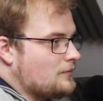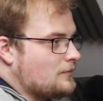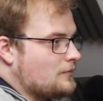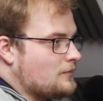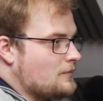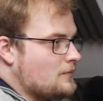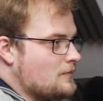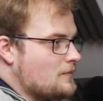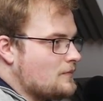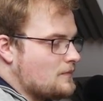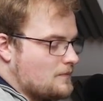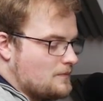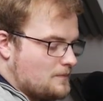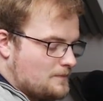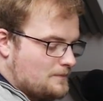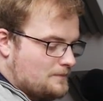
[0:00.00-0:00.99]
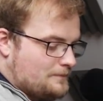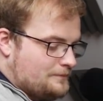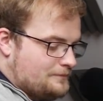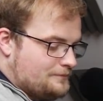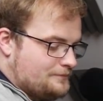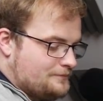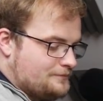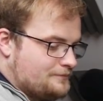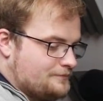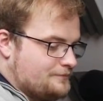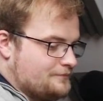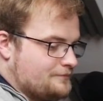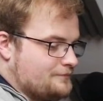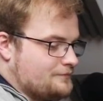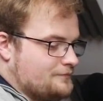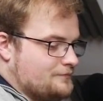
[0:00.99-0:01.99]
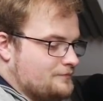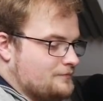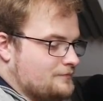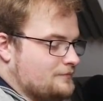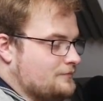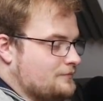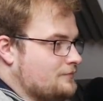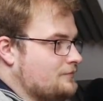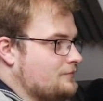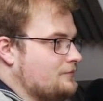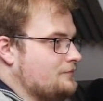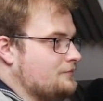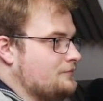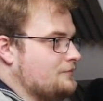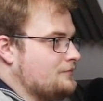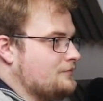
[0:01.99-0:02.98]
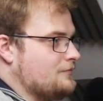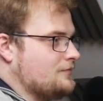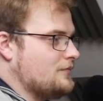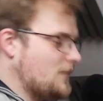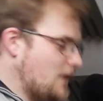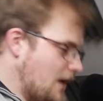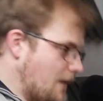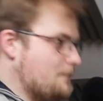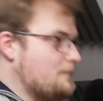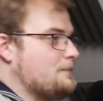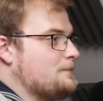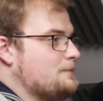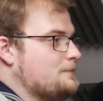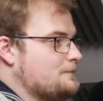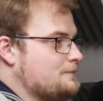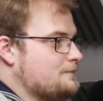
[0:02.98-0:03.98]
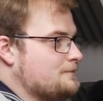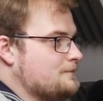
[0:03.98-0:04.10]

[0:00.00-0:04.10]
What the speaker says: (not speaking)